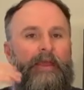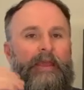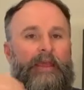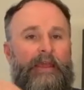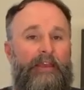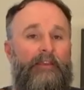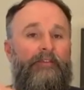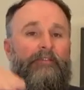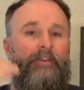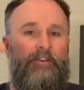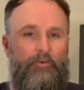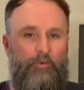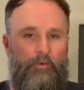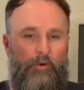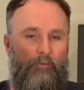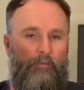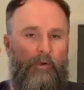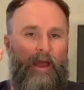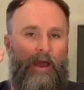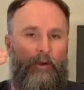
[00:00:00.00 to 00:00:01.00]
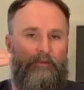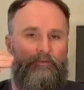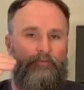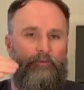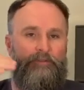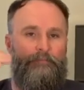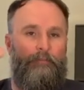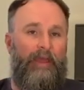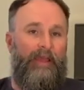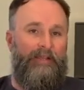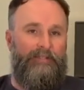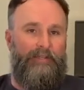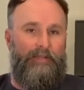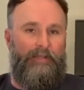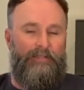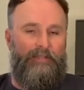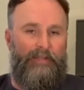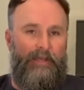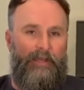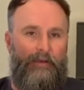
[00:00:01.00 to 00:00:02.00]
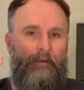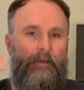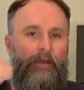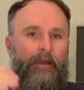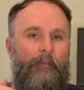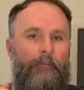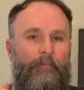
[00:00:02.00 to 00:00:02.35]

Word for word: individual rounds which Basin is in